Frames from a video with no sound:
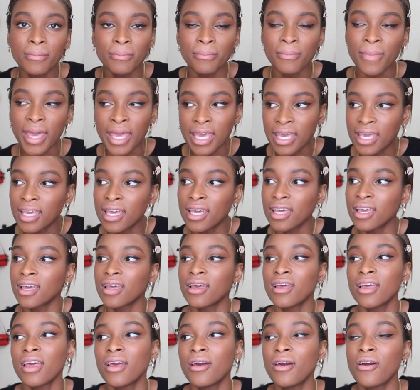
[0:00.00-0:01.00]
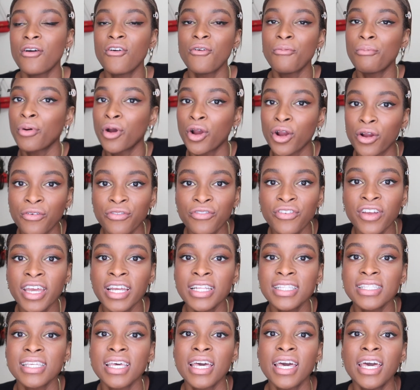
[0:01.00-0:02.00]
make
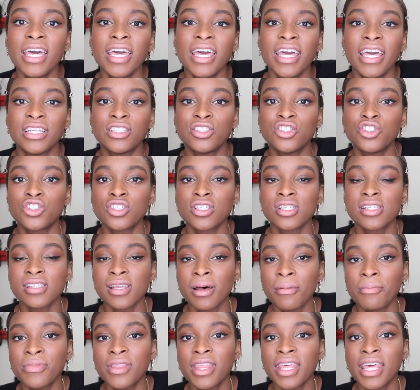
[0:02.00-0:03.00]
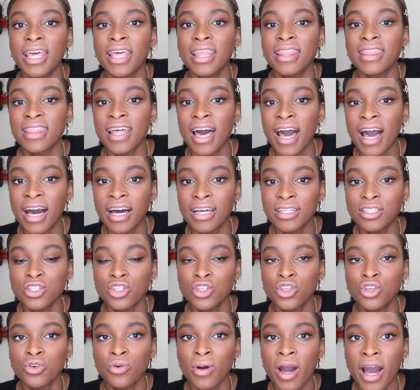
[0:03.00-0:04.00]
perfect. It's just something
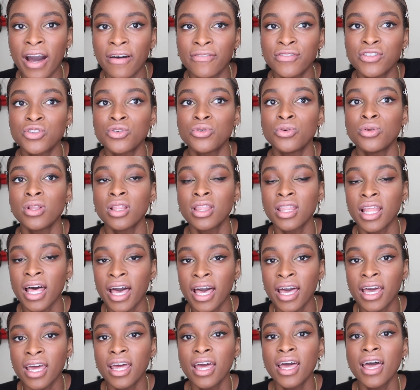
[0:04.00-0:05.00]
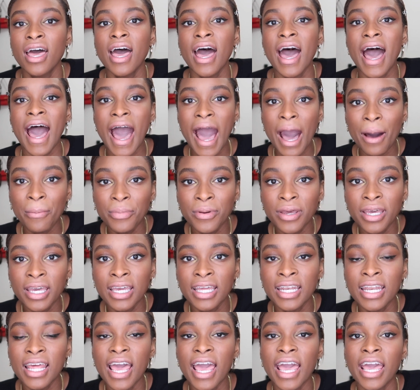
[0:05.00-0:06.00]
that you have to let
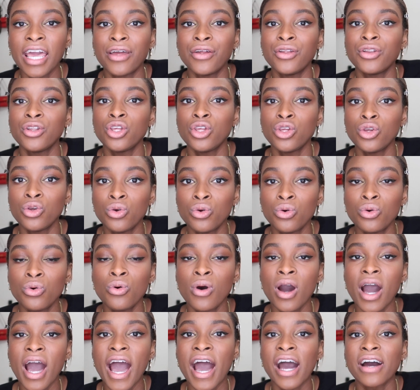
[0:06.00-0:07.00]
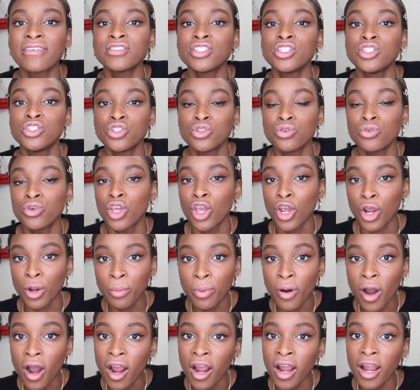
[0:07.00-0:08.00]
happen, and you have to do your
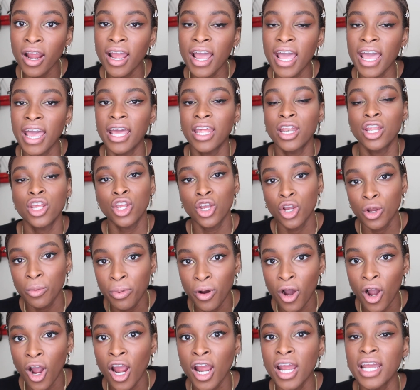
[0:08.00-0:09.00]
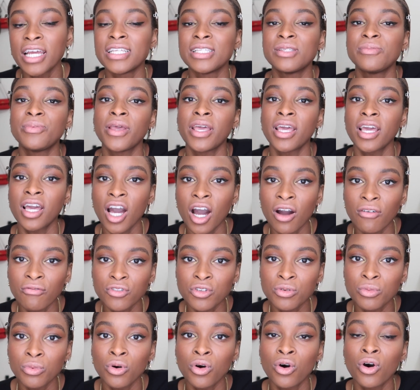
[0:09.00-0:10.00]
part, and your part is being
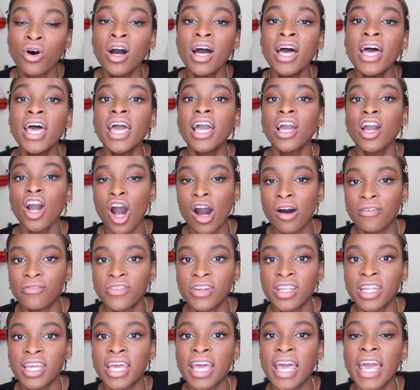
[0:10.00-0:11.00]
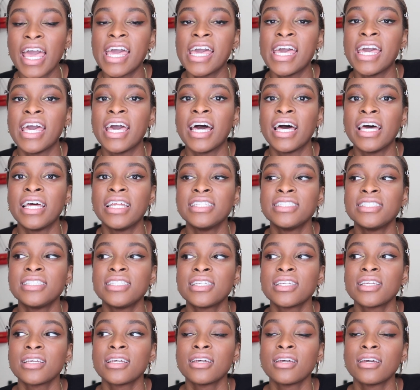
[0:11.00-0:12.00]
comfortable, confident,
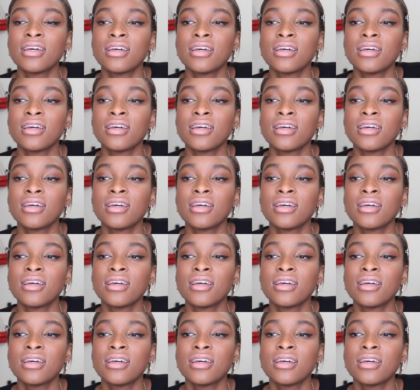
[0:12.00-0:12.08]
and